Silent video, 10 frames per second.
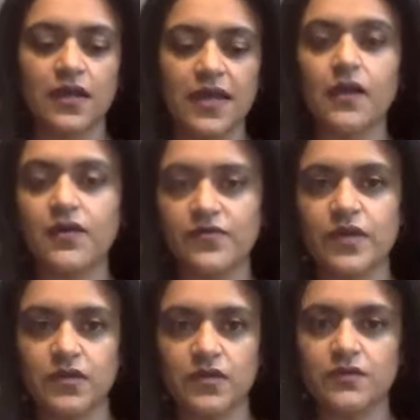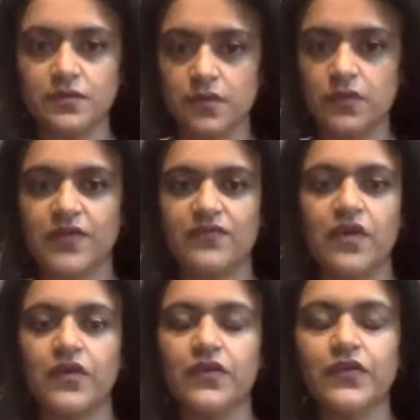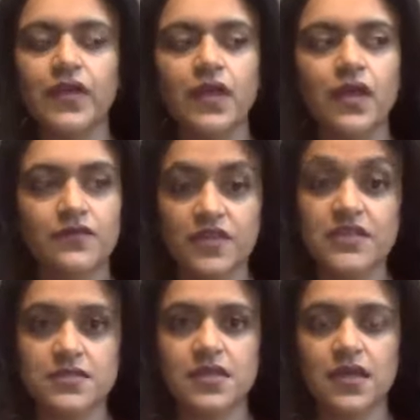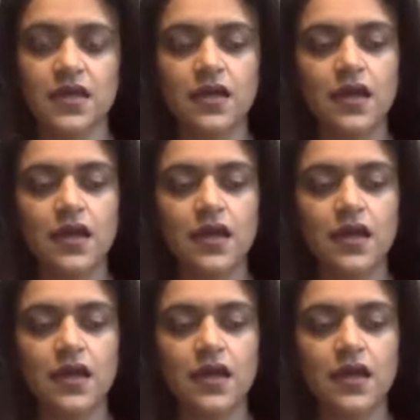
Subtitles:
I now have mine on my phone for this year.